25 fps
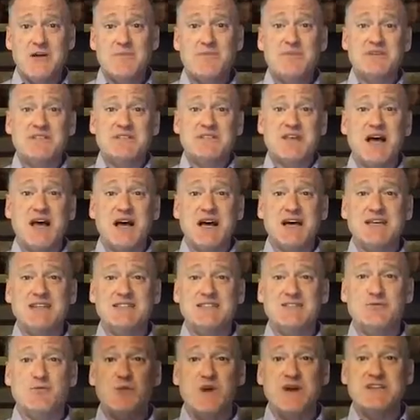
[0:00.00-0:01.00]

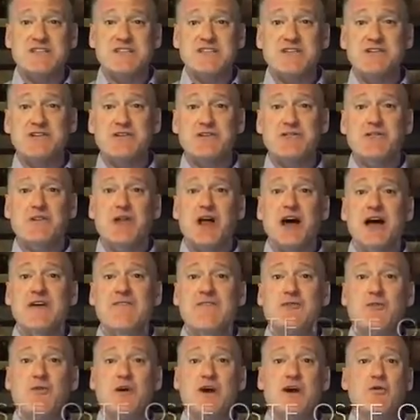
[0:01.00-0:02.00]
Besides wasting your
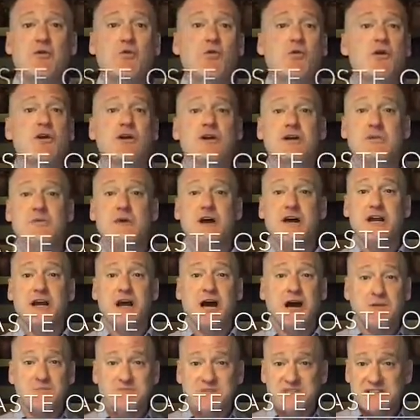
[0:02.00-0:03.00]
life away worrying about
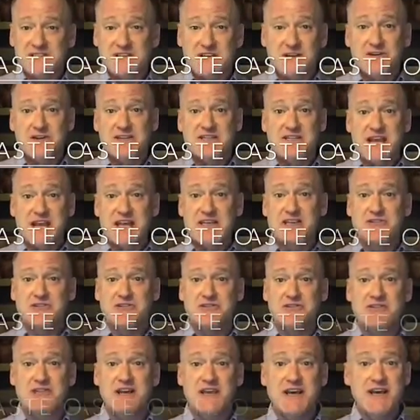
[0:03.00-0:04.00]
obscure
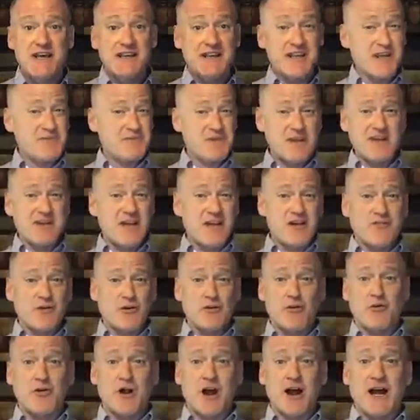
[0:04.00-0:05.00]
dangers that may
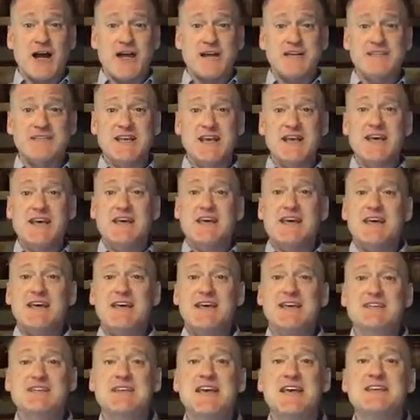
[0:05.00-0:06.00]
never arise,
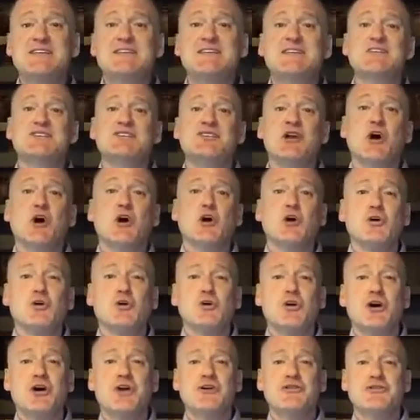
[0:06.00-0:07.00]
it takes a
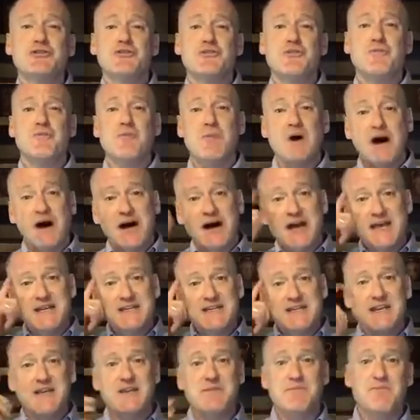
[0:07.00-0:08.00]
toll on your
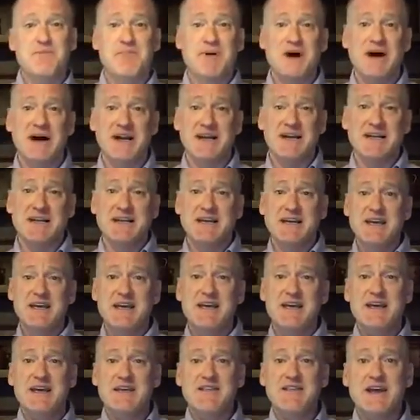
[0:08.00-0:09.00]
mind and body
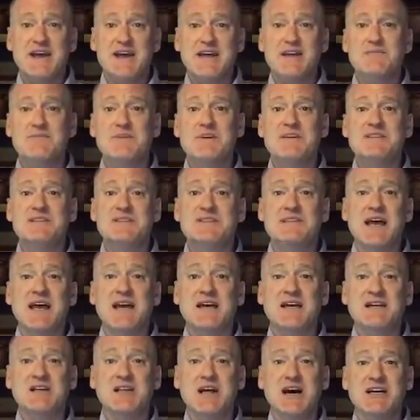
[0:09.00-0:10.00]
that can be
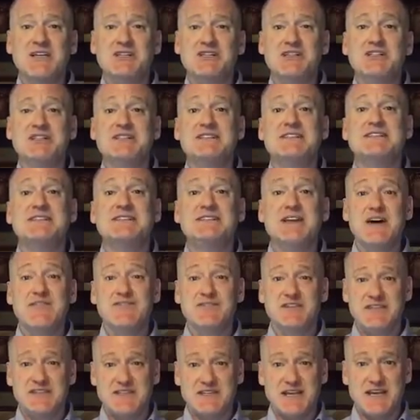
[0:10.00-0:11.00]
psychologically
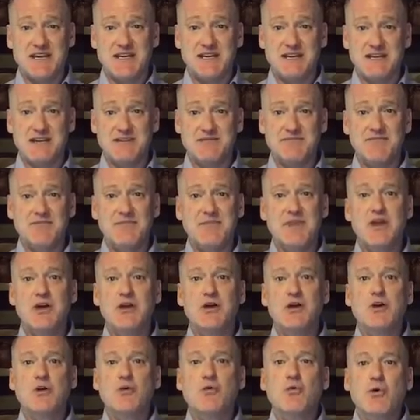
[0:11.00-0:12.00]
devastating.
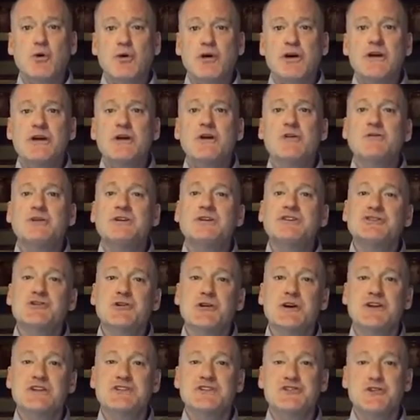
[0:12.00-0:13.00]
Worrying only
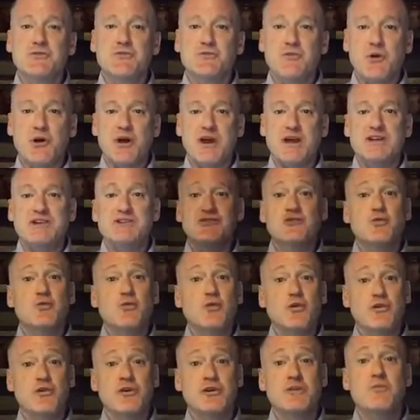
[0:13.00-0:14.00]
trains your brain to
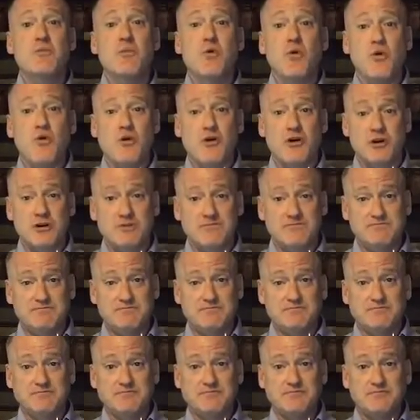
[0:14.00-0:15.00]
worry more.
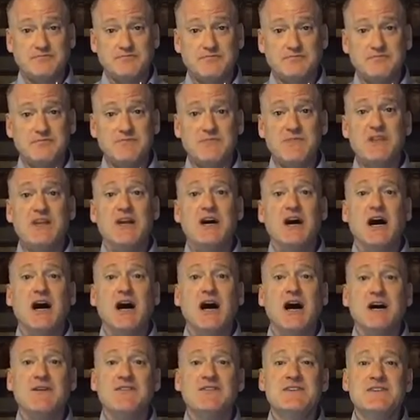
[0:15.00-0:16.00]

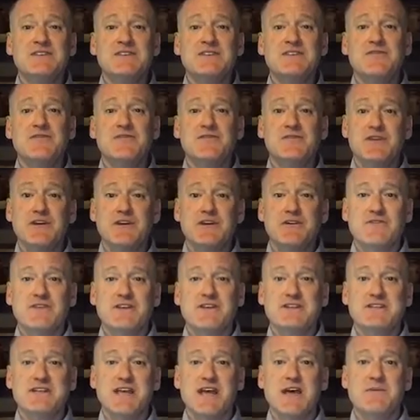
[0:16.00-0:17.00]
Obviously, fear of
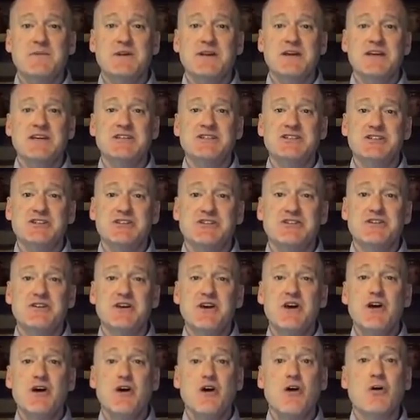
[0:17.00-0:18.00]
contamination
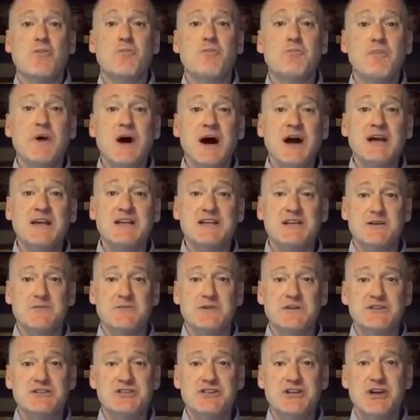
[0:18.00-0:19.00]
or body
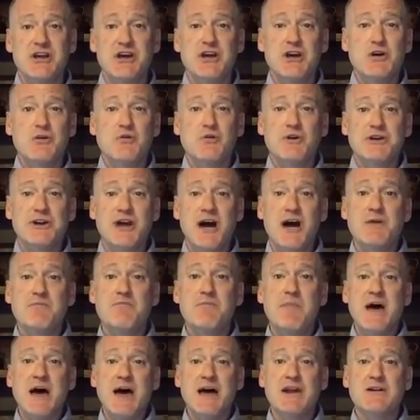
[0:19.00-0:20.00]
image would not
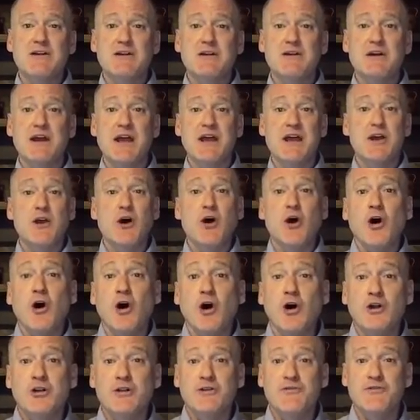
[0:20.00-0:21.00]
matter at
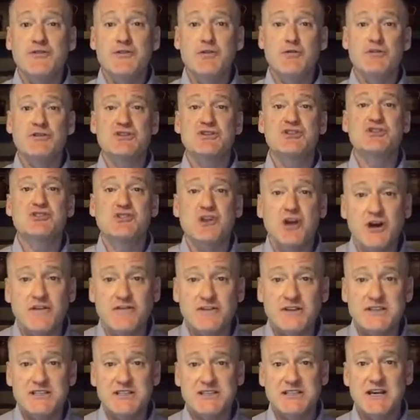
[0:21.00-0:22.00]
all if you were
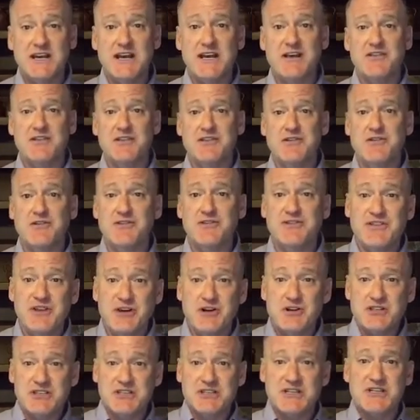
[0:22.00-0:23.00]
starving to death or
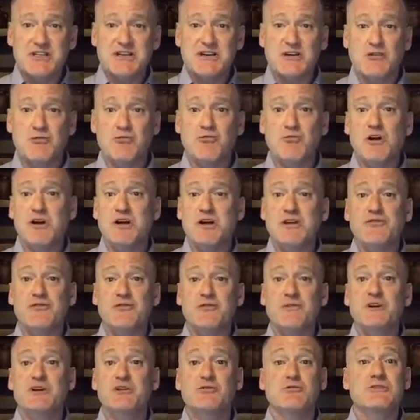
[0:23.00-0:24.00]
thirsty or running
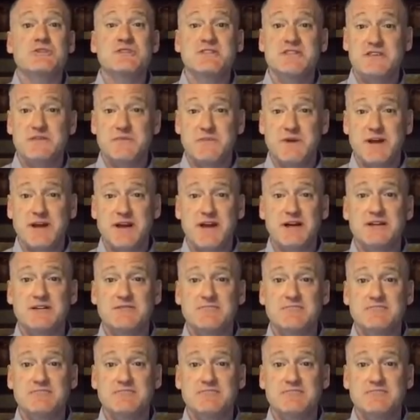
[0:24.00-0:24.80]
from a grizzly bear.